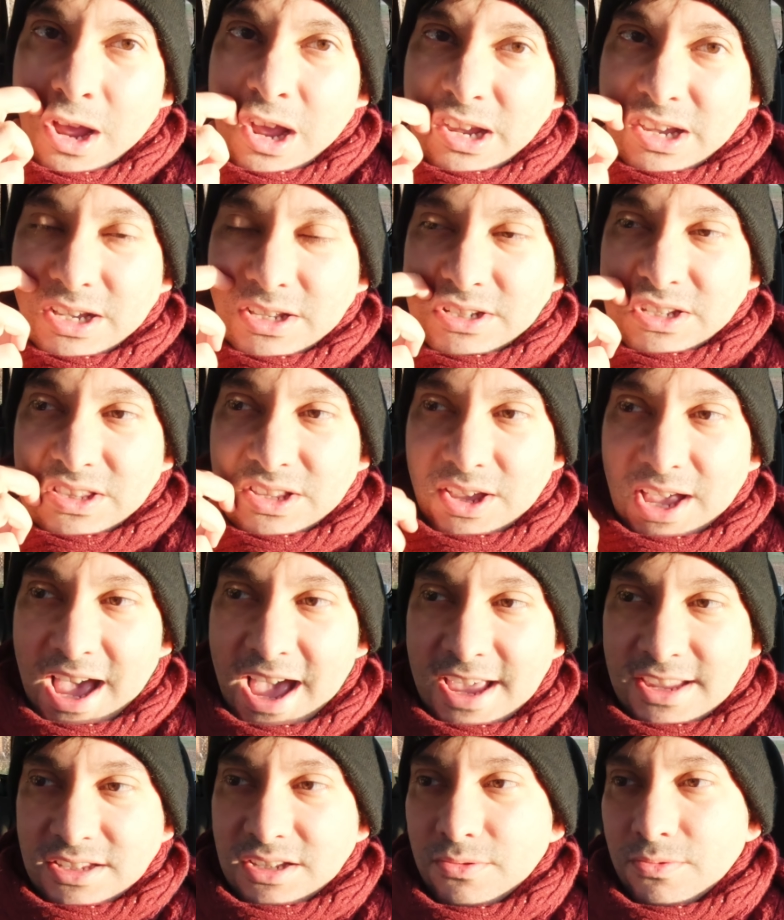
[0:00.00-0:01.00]
because of the
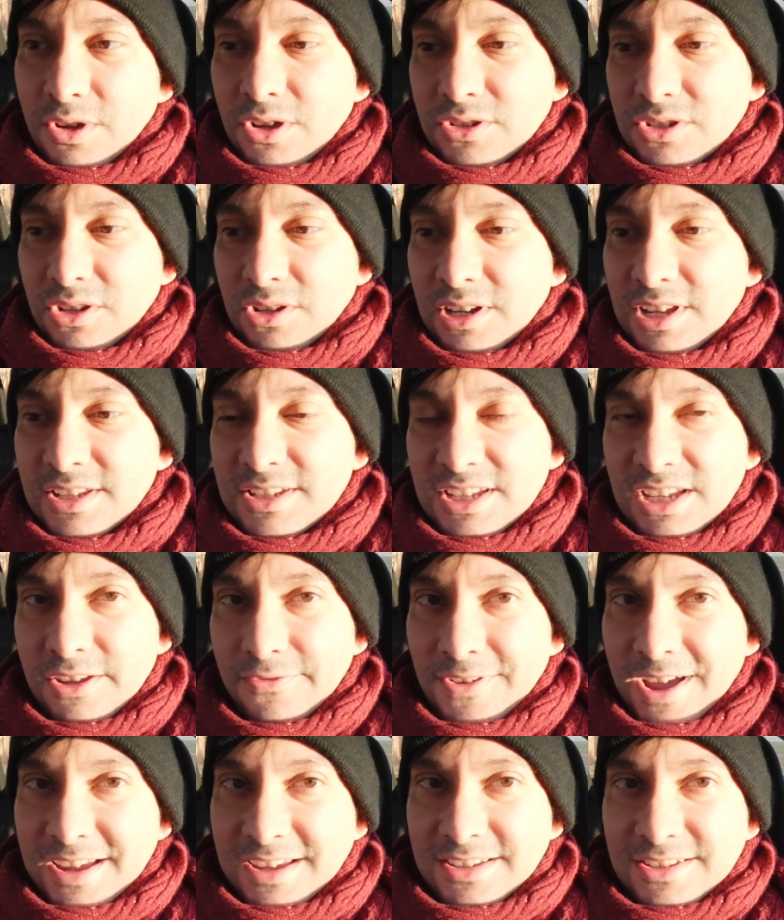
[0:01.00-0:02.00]
icy road. So let's see
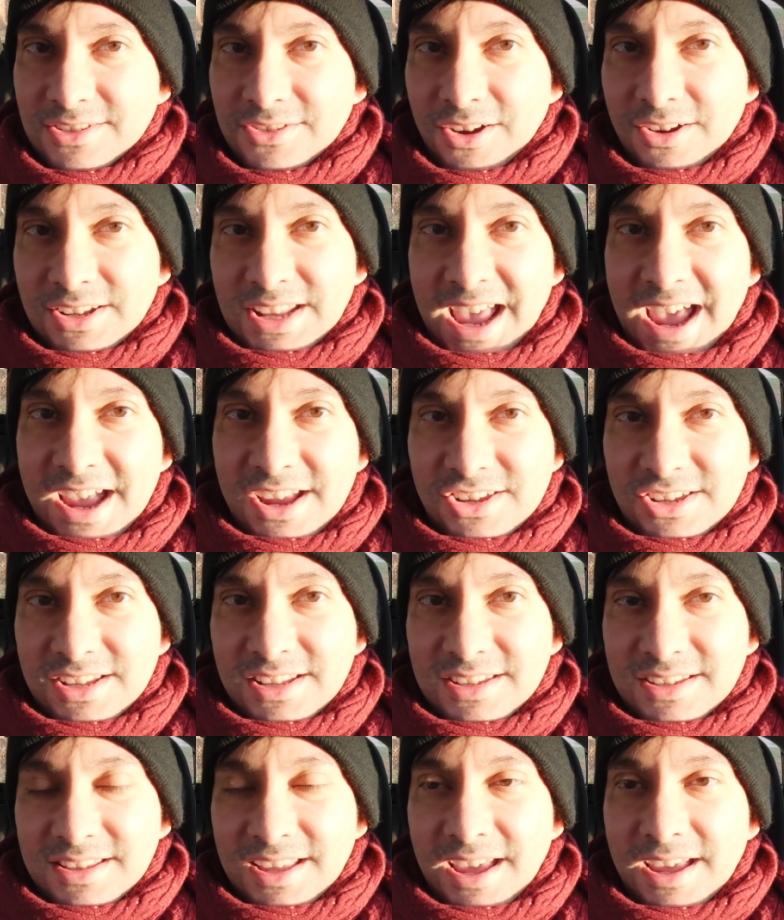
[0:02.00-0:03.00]
if I can start
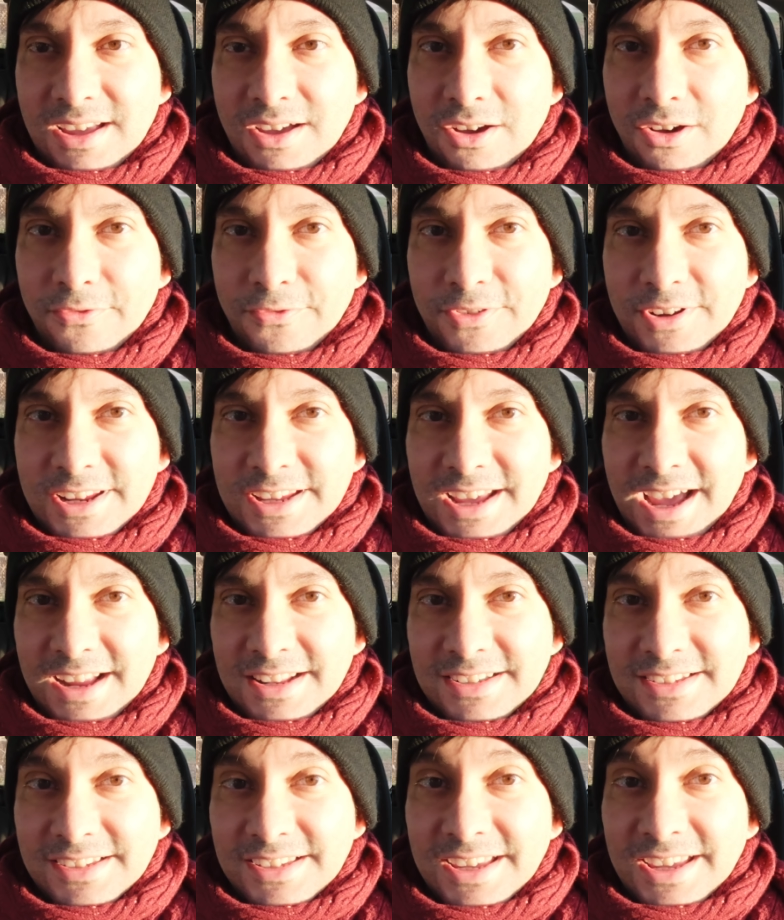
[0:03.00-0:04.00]
dashing today. Hopefully, I
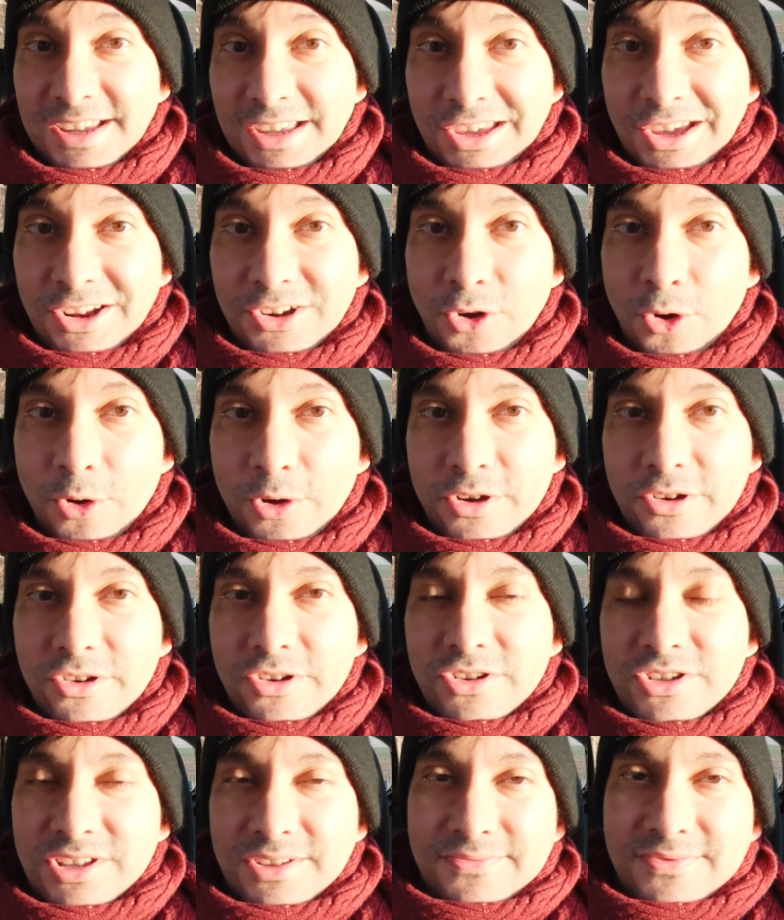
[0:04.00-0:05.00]
get good
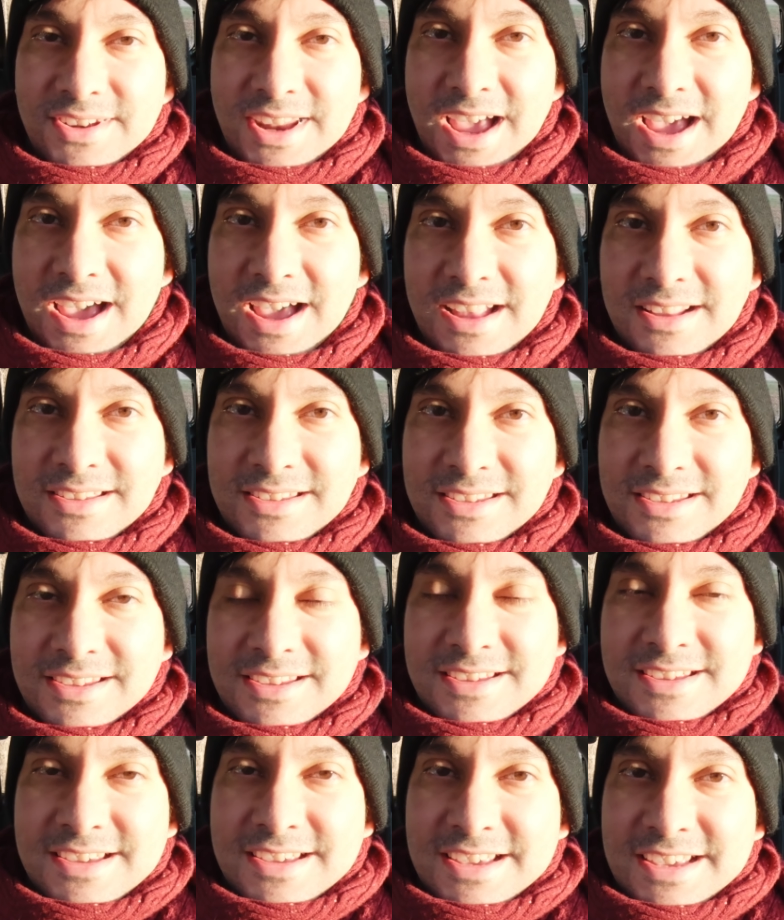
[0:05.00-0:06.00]
orders. If not,
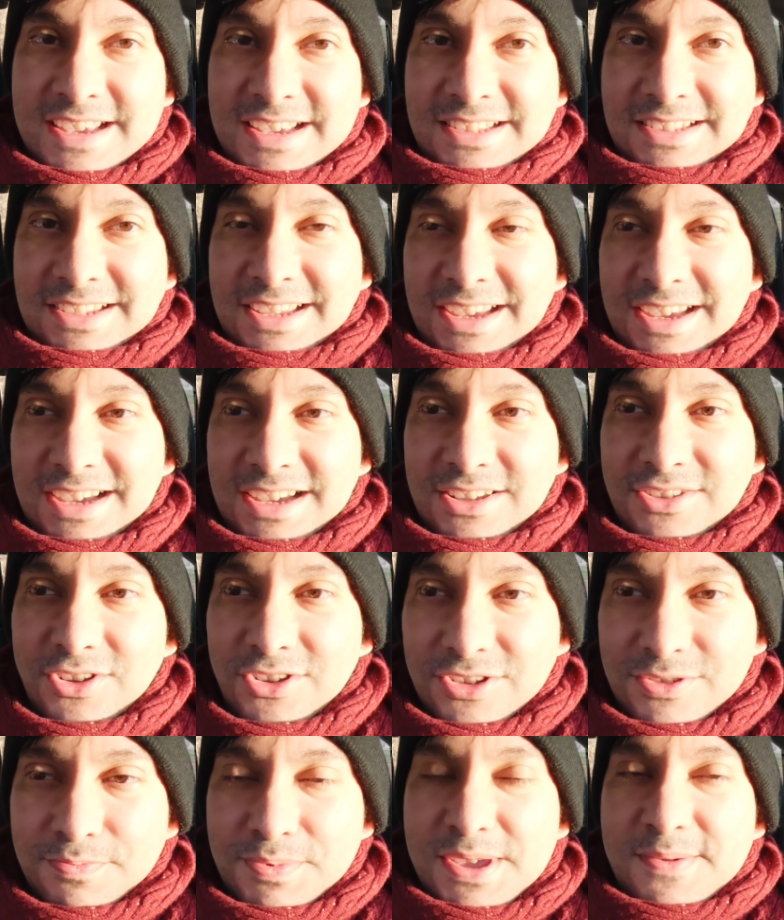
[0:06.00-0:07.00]
then
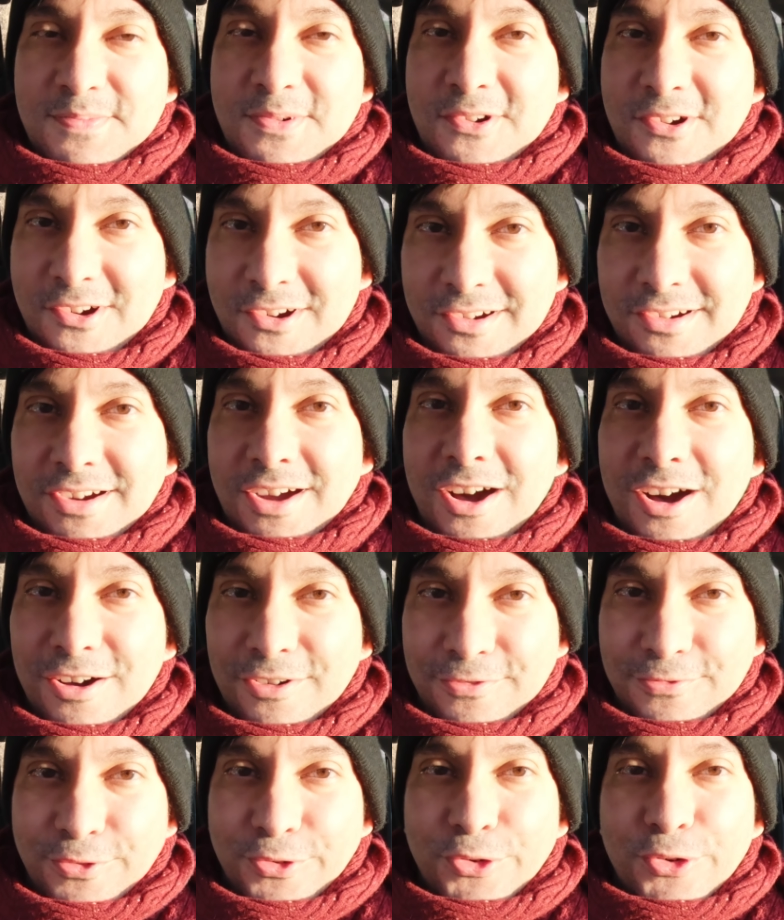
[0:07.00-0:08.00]
those people are
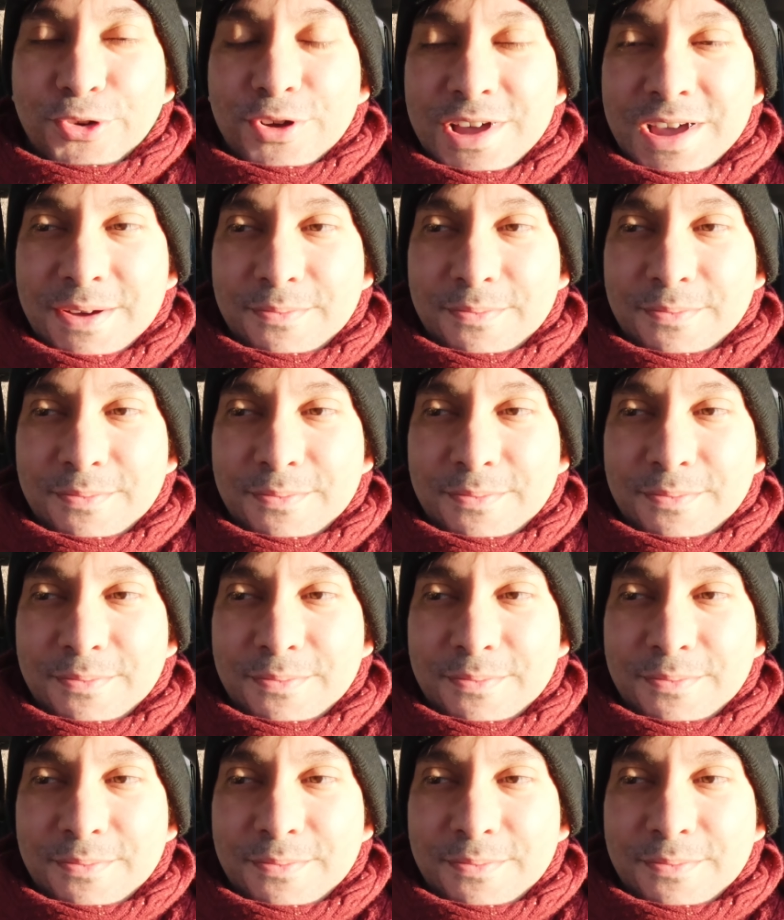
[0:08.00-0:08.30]
awful.